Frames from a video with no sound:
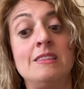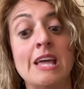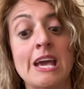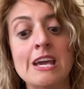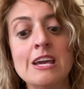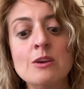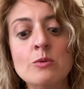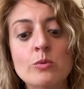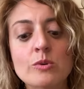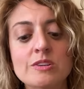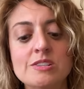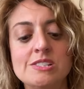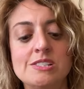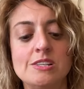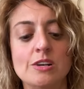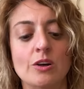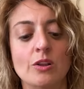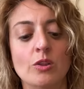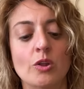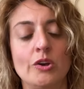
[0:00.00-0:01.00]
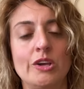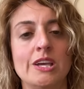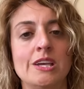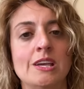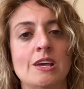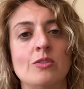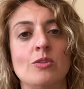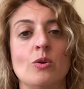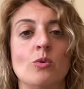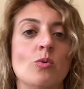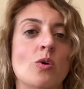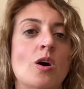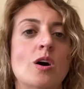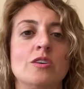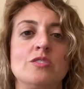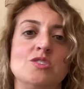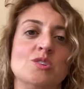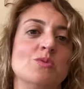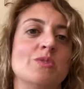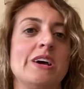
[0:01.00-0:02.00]
They were still looking in the
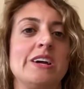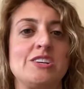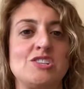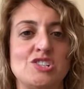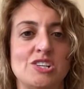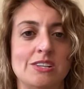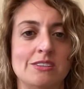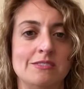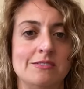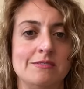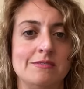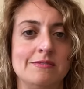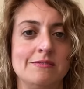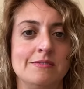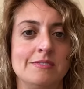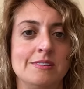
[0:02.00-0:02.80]
wrong direction.